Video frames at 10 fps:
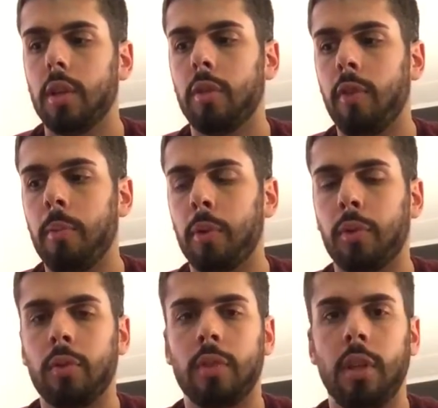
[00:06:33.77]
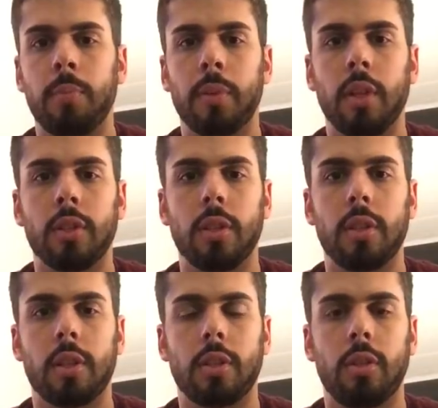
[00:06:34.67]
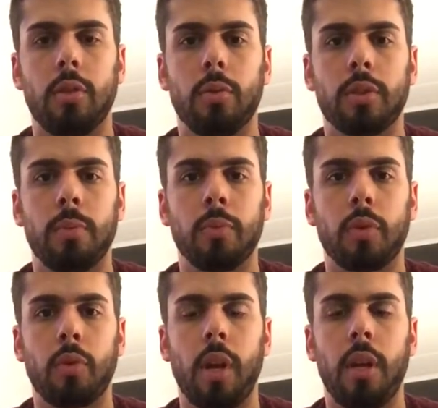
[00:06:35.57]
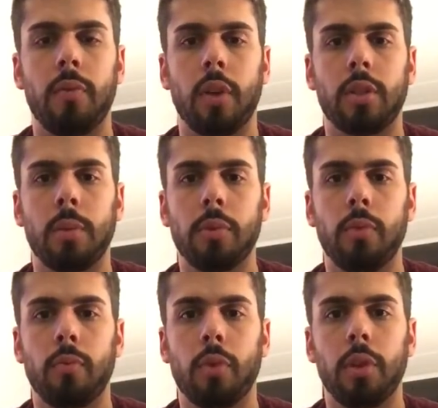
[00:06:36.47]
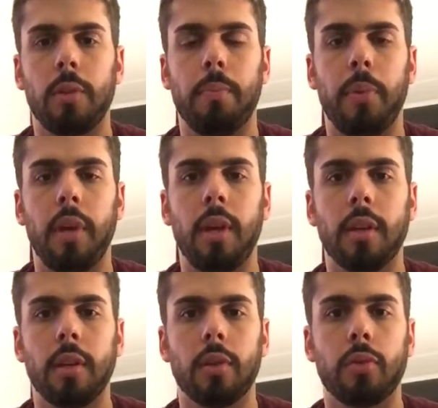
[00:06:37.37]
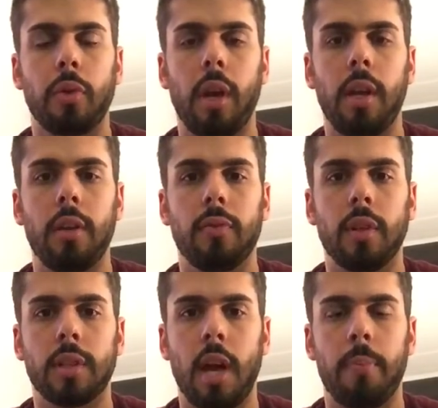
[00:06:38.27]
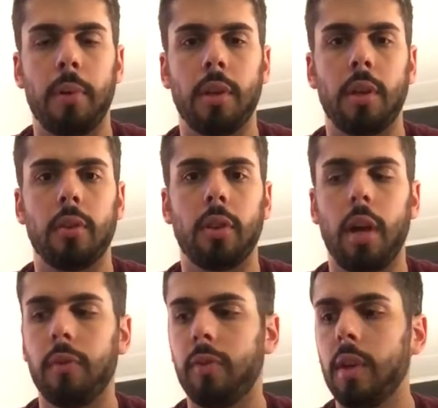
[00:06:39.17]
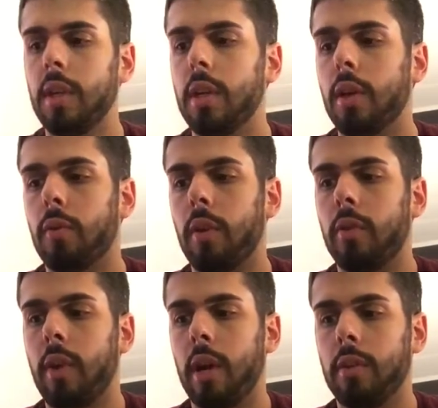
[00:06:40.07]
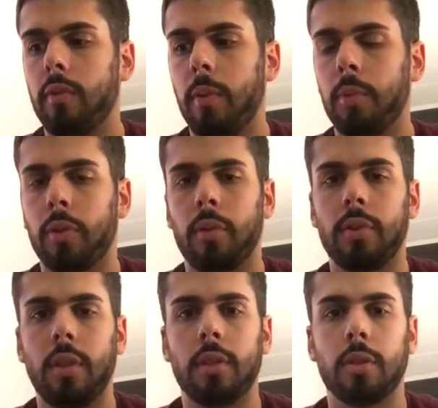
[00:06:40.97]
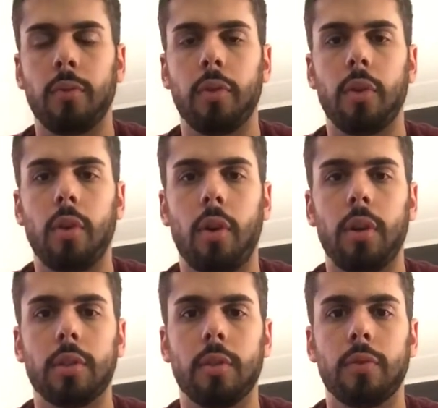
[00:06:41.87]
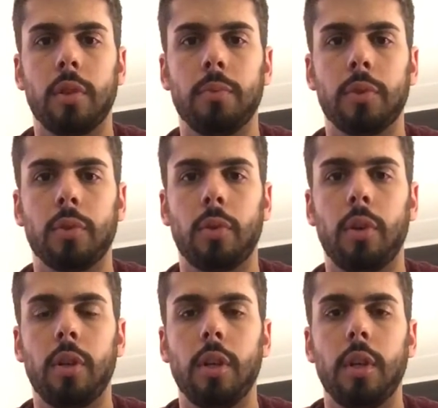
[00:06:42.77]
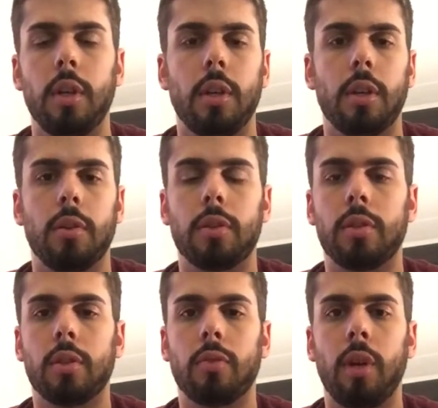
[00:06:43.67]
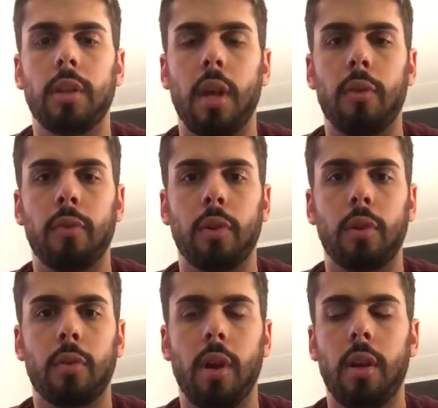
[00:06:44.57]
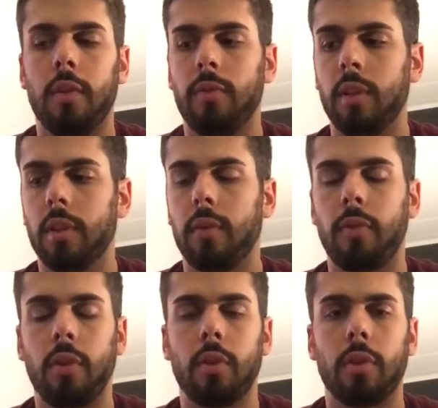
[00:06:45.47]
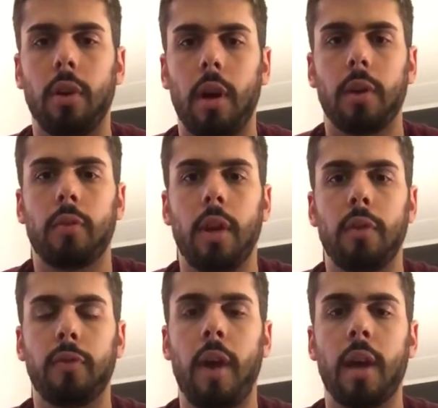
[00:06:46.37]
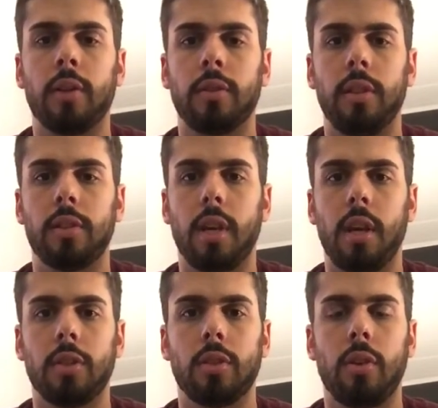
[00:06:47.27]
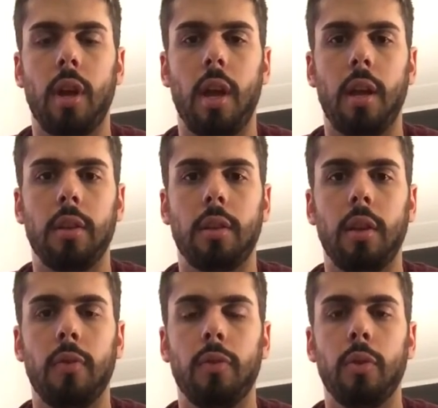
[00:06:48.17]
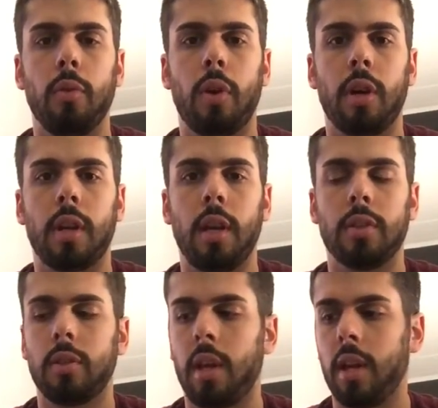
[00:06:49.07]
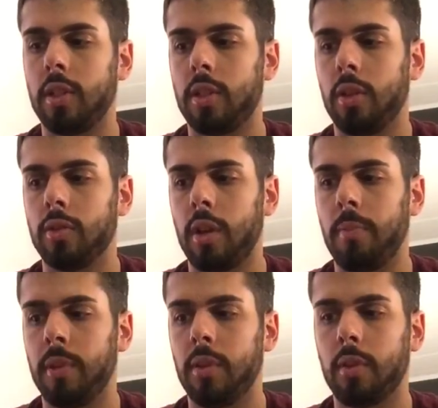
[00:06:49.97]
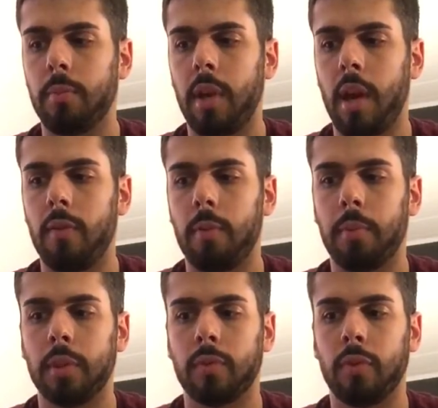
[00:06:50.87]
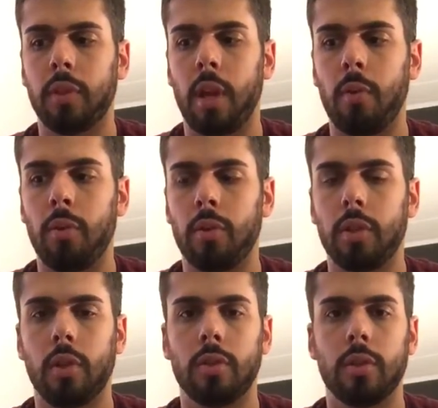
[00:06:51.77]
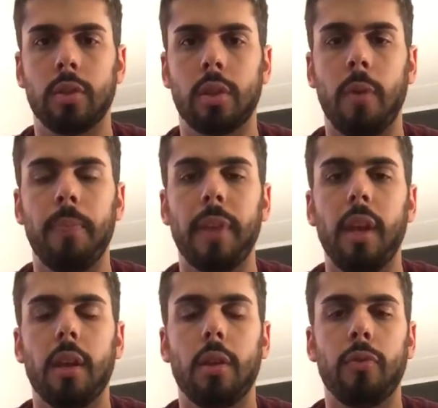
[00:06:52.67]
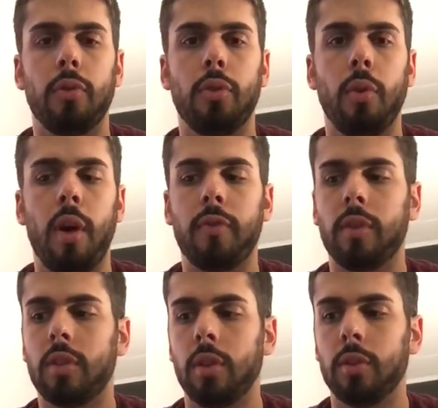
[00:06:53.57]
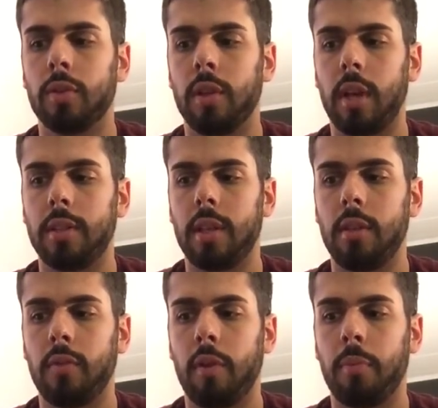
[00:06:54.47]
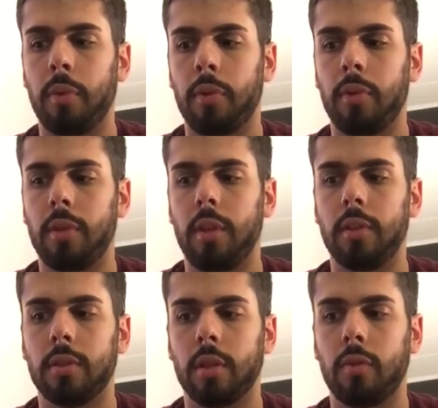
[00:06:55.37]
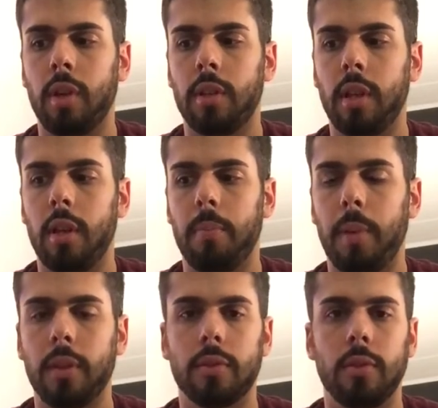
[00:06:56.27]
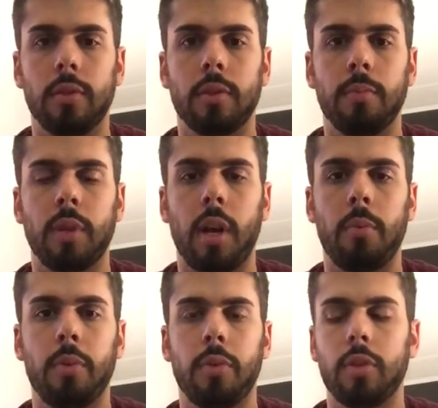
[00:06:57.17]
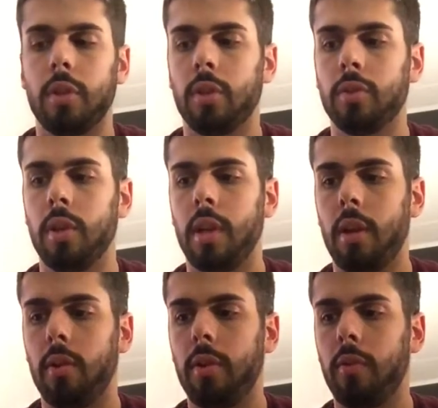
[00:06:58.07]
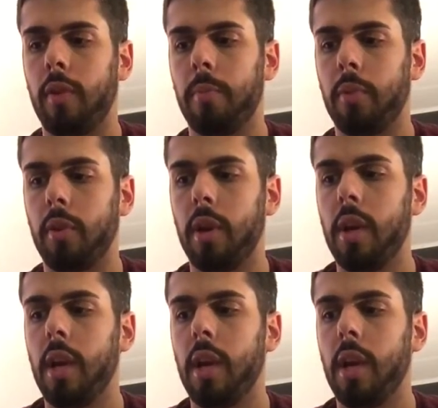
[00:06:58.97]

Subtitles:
November 13th. Potentially this has to do with something creative, like something really big and creative that's happening in your life right around November 13th. So if you're an artist of some sort, this is a great day for your creative faculties, Cancer. And if you are a Cancer that has children, you could be having a blissful day with your children. So, if you do have children, I'd say November 13th is a great day to pencil in some time with your children. And on November